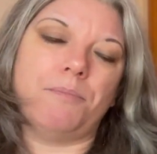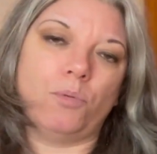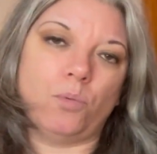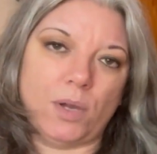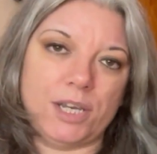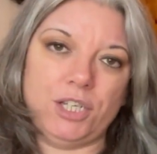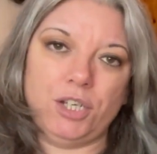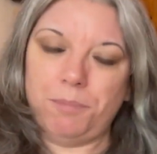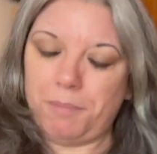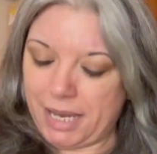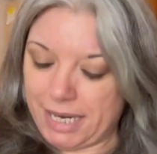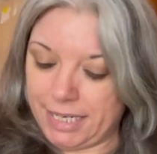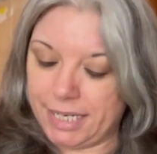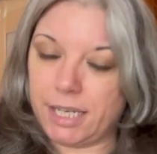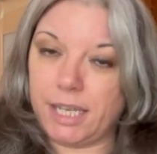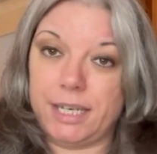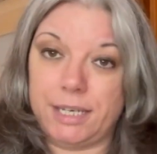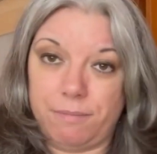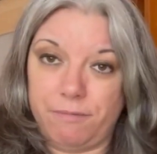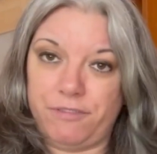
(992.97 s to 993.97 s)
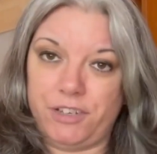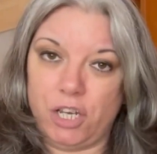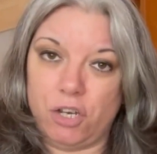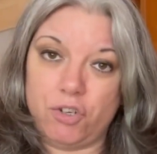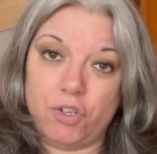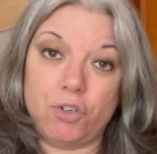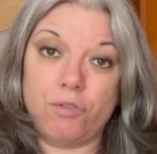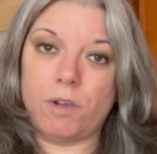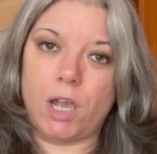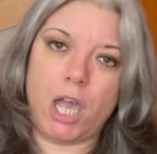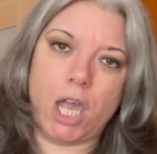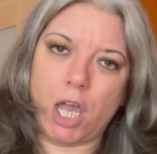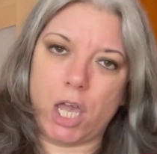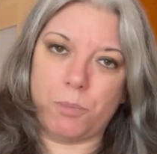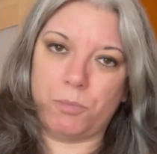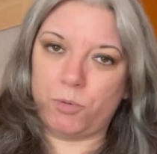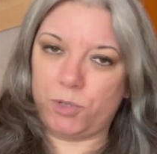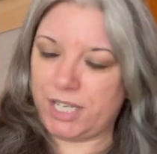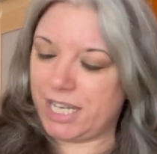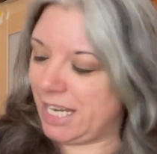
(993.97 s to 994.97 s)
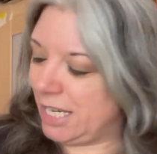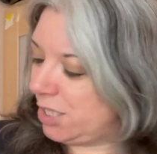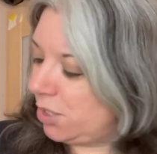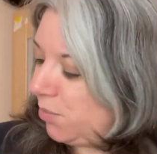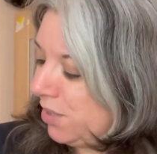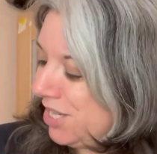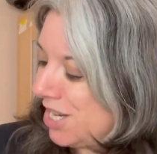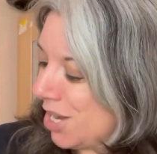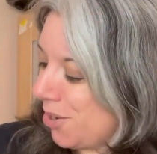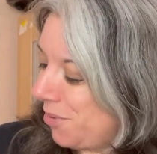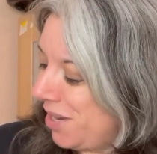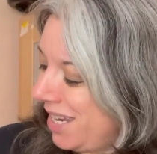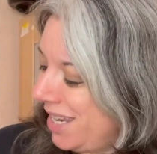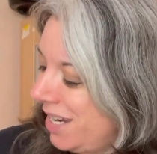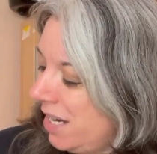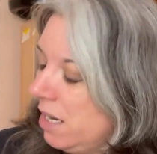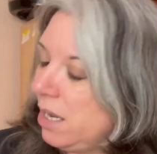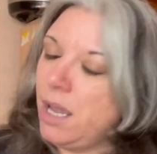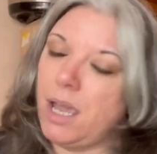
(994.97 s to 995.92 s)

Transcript: when you make an infusion or herbal tea as we know it,